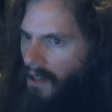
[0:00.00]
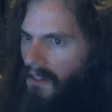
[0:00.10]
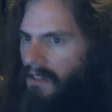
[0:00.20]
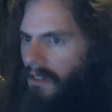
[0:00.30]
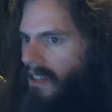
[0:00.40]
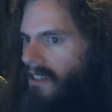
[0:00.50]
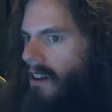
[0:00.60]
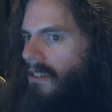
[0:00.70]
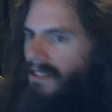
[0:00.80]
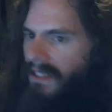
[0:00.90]
You didn't
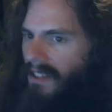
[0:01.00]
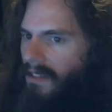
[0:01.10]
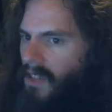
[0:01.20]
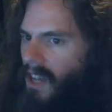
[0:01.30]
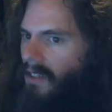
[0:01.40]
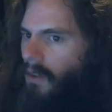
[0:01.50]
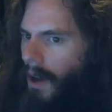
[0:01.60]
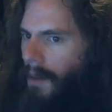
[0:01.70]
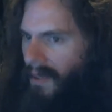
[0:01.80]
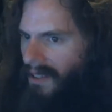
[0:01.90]
notice things have changed
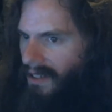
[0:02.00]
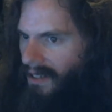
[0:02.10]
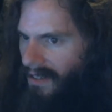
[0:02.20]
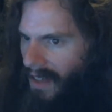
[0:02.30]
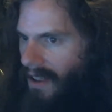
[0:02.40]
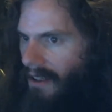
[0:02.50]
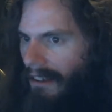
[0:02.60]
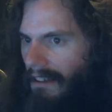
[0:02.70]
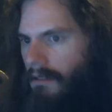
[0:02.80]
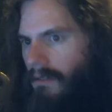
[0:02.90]
quite a bit since then.
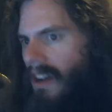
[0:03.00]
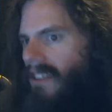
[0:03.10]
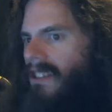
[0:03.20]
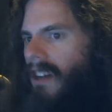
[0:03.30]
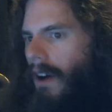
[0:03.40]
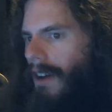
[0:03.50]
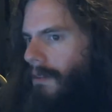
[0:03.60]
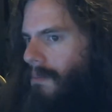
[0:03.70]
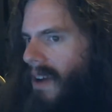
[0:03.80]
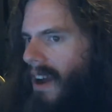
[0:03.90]
You're ready to go
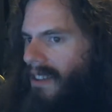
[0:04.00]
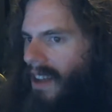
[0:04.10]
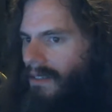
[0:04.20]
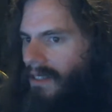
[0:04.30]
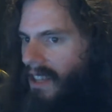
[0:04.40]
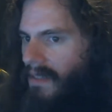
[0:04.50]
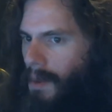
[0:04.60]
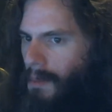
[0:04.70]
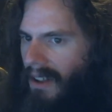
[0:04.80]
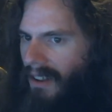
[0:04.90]
after Biden at
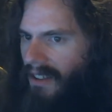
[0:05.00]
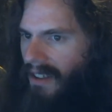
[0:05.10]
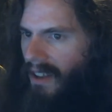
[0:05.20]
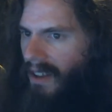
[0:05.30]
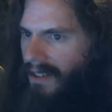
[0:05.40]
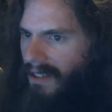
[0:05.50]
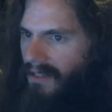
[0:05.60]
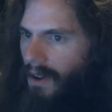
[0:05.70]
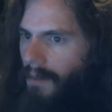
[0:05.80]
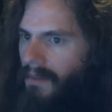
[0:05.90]
leaving many of the kids
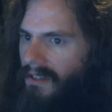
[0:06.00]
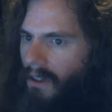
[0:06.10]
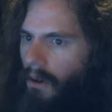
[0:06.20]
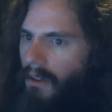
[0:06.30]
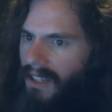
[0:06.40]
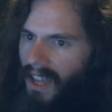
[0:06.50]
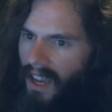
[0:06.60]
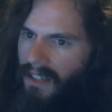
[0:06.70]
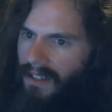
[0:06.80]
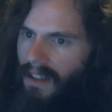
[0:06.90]
that Trump stole in
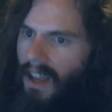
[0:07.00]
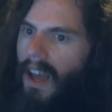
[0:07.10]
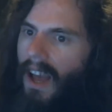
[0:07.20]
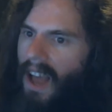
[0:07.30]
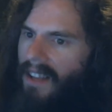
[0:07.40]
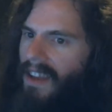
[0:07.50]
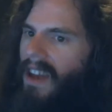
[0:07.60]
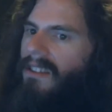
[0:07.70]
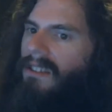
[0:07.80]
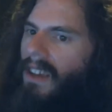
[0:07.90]
cages. That's
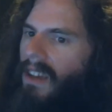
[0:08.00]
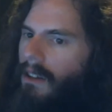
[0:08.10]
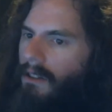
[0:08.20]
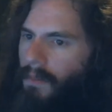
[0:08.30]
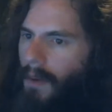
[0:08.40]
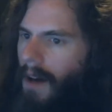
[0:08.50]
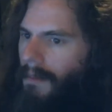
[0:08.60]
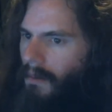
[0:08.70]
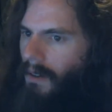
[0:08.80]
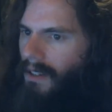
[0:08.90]
actually a huge
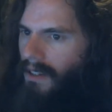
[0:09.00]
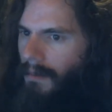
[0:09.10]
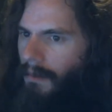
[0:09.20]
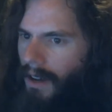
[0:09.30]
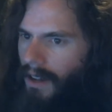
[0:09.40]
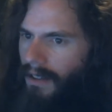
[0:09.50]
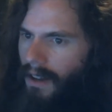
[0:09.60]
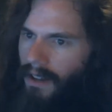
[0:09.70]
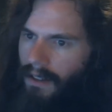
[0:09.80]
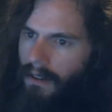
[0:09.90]
problem when the Democrats
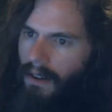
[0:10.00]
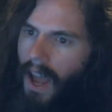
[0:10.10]
like ignoring.